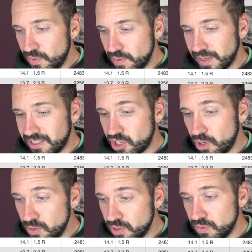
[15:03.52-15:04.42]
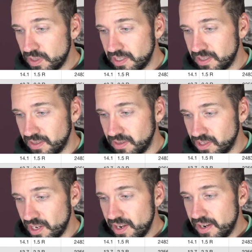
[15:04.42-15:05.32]
with my total
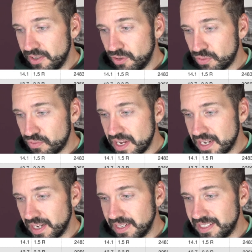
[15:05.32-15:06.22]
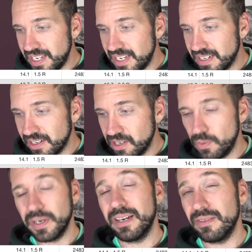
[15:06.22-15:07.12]
distance at 319, and I
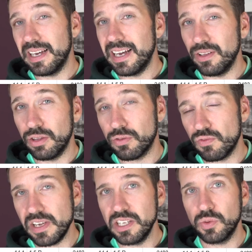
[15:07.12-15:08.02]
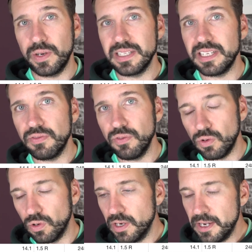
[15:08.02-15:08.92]
got one out there at
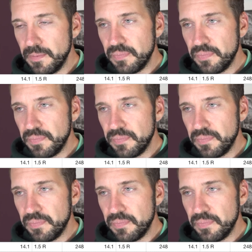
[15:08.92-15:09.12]
324.